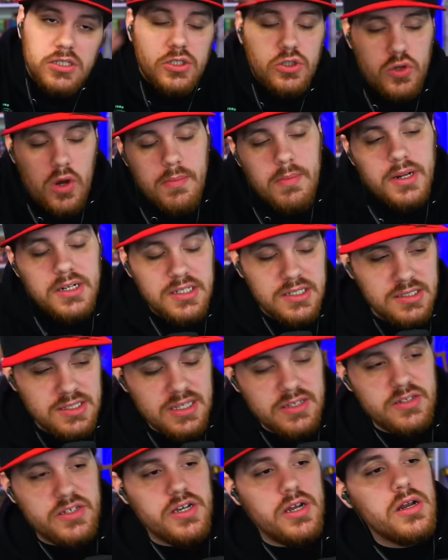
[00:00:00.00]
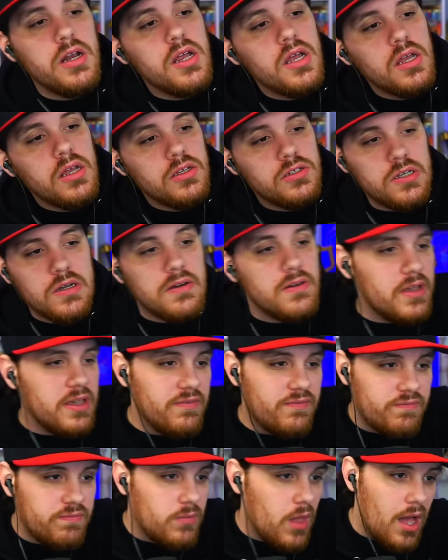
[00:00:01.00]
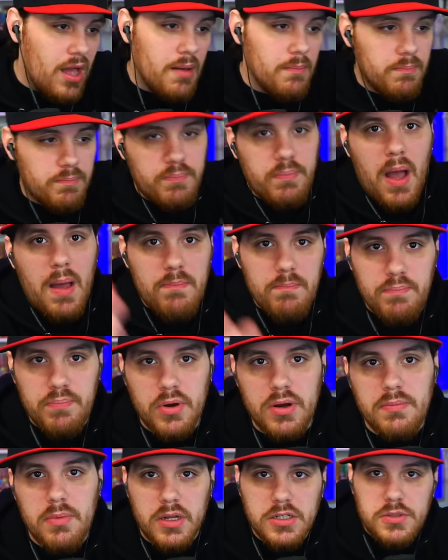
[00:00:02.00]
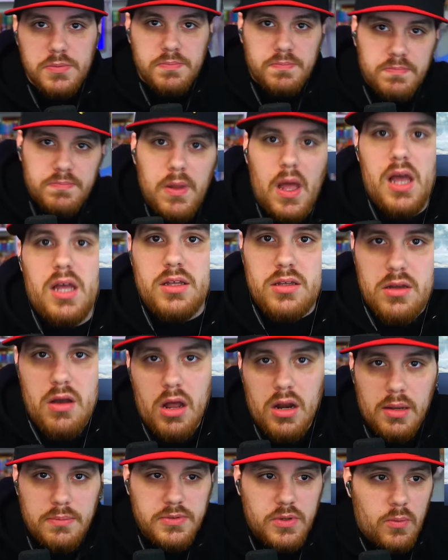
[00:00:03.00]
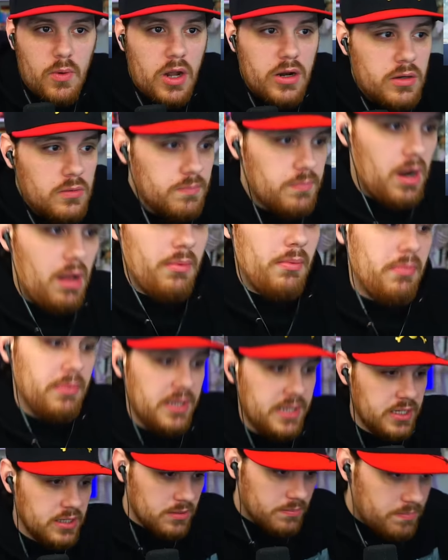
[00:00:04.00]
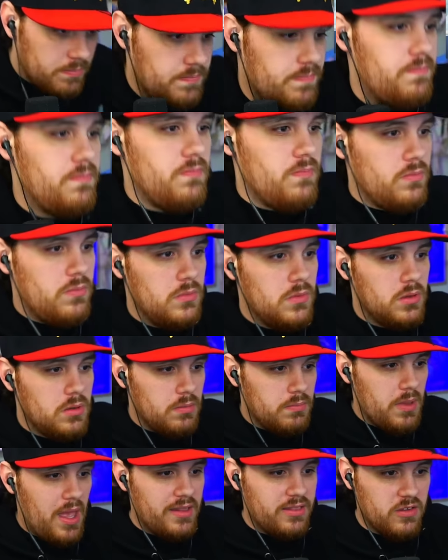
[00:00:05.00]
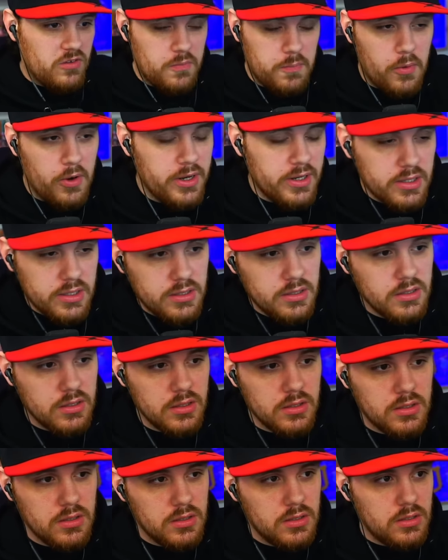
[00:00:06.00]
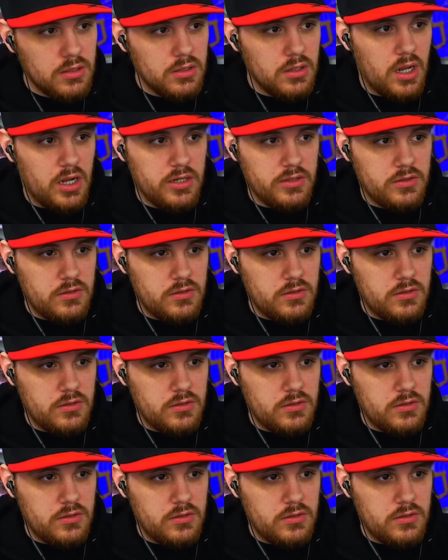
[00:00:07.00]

the join button. It's easier. So if I'm pretty much caught up to Wano, probably, at this point, on